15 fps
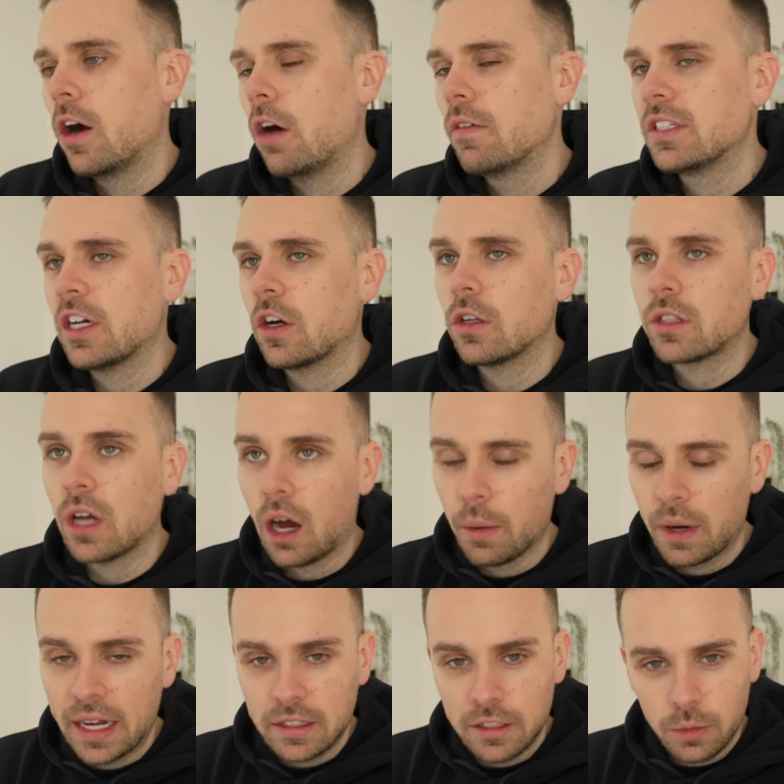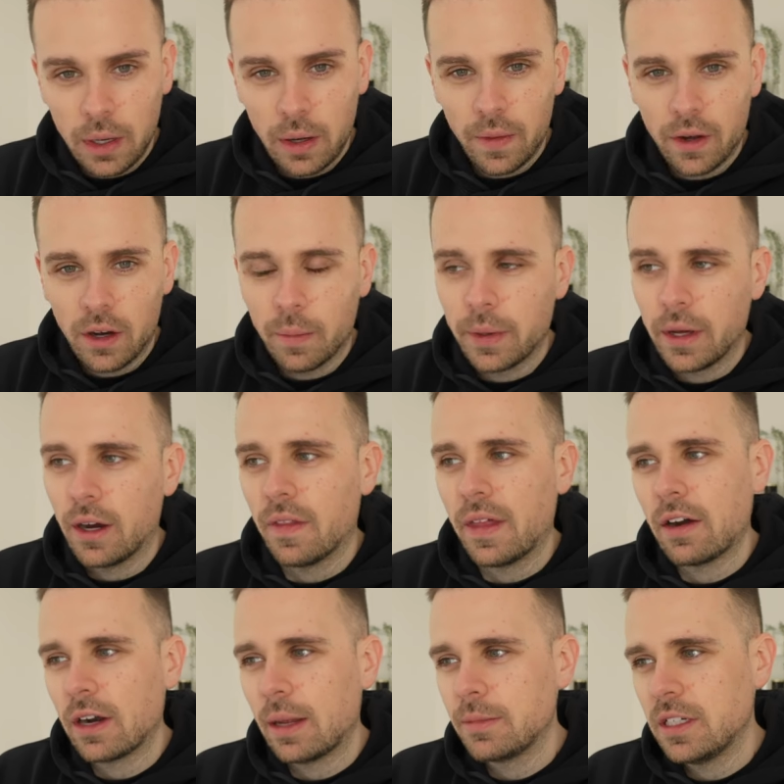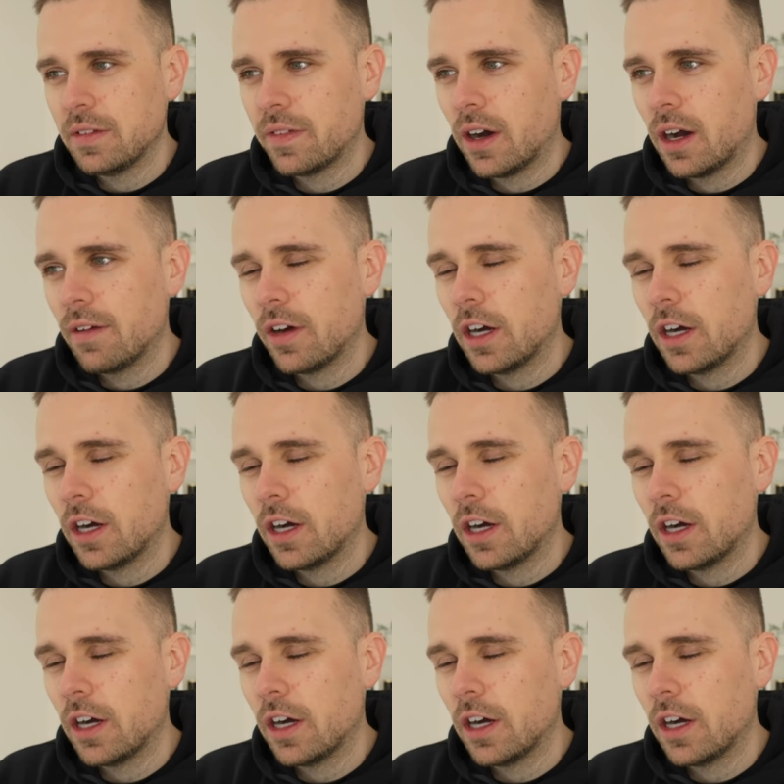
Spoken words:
Obviously I've got Darwin X as well on the copier there on MT5.